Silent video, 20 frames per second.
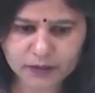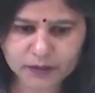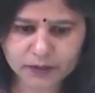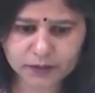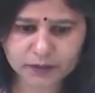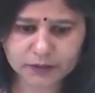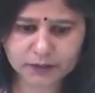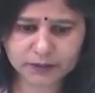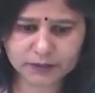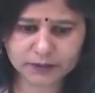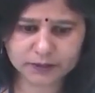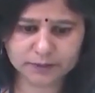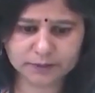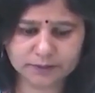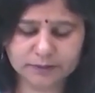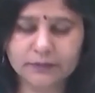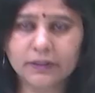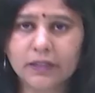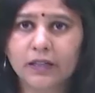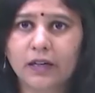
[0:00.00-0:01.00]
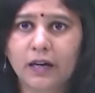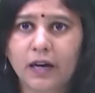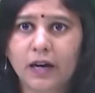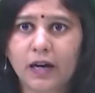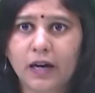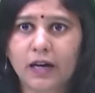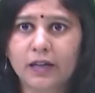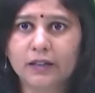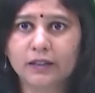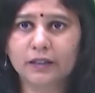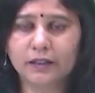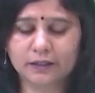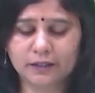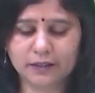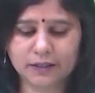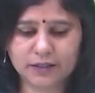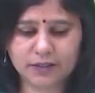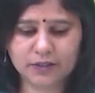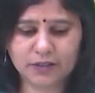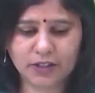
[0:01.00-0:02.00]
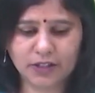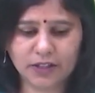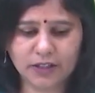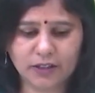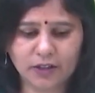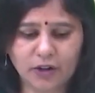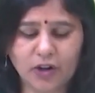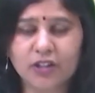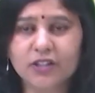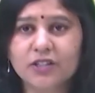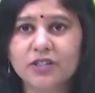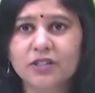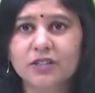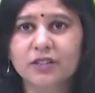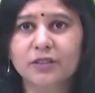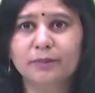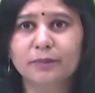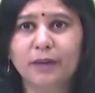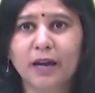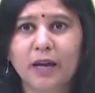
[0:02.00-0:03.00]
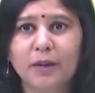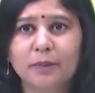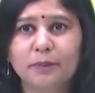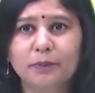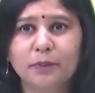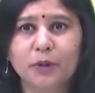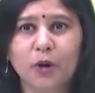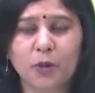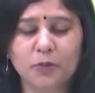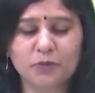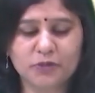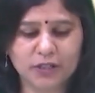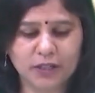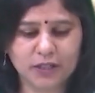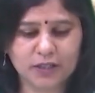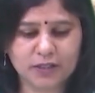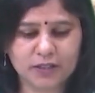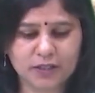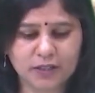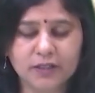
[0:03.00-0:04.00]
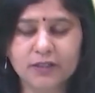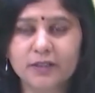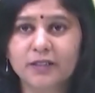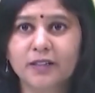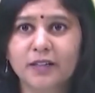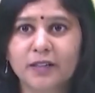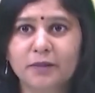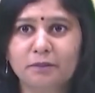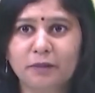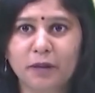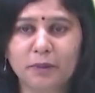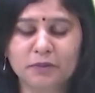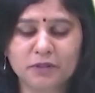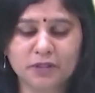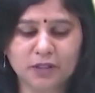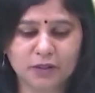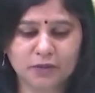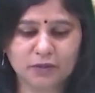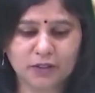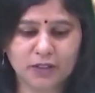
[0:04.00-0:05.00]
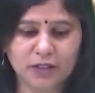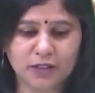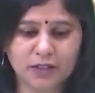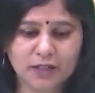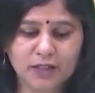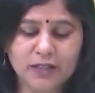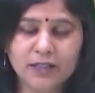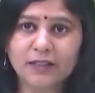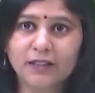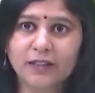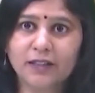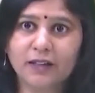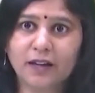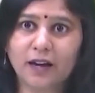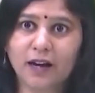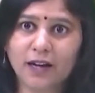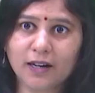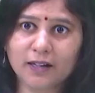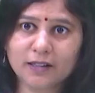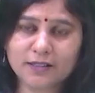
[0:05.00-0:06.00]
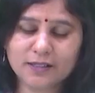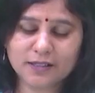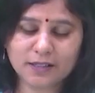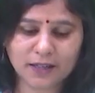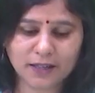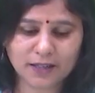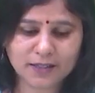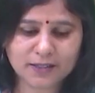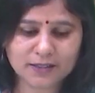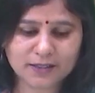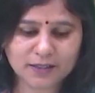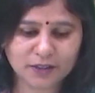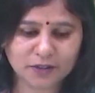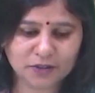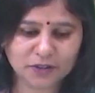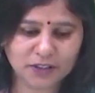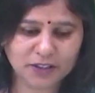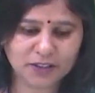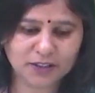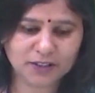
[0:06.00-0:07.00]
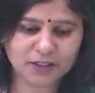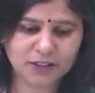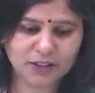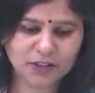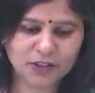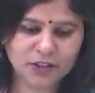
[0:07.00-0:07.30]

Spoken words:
The ISRO launched map objects internet map server, then ArcGIS server.